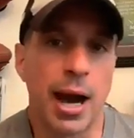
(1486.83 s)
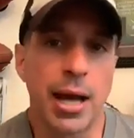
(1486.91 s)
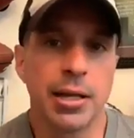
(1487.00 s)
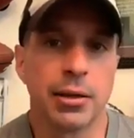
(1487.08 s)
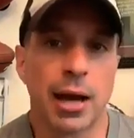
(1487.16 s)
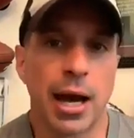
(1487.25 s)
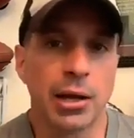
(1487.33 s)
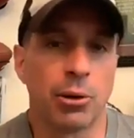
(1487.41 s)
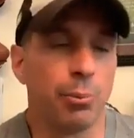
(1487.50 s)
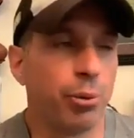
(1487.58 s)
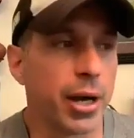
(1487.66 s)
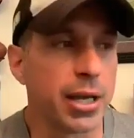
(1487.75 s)
I didn't. I
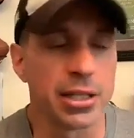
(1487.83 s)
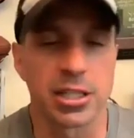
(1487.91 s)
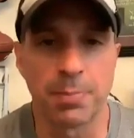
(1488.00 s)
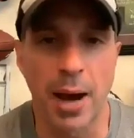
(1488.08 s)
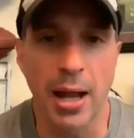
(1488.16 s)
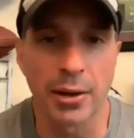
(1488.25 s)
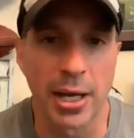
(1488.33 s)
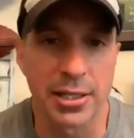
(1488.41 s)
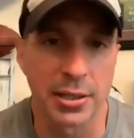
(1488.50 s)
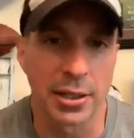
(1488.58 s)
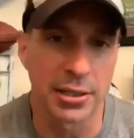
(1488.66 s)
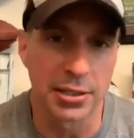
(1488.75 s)
don't play in the spot
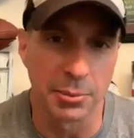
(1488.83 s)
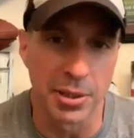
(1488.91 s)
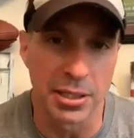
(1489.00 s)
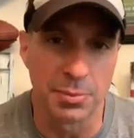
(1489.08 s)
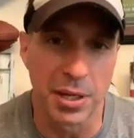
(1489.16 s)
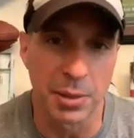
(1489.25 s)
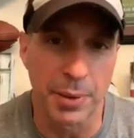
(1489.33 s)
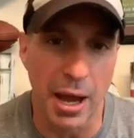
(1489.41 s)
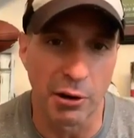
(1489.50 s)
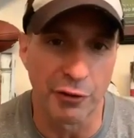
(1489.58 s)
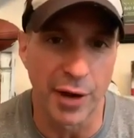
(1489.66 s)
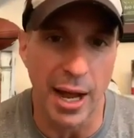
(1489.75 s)
like, like some of these big
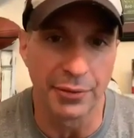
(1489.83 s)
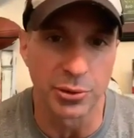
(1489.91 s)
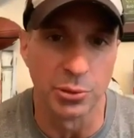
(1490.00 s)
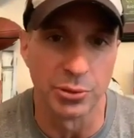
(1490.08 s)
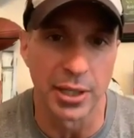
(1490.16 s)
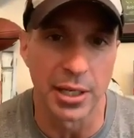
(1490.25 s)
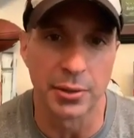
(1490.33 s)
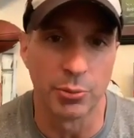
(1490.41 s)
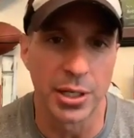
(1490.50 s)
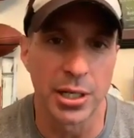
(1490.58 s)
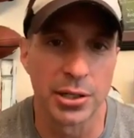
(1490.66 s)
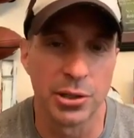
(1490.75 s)
Power Five schools. I,
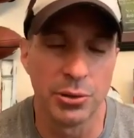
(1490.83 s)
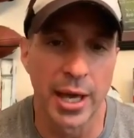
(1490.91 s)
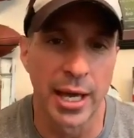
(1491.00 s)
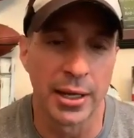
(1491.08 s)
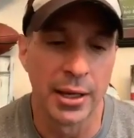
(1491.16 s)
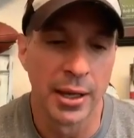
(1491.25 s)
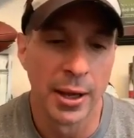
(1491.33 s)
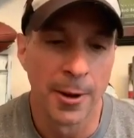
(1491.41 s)
we didn't do that,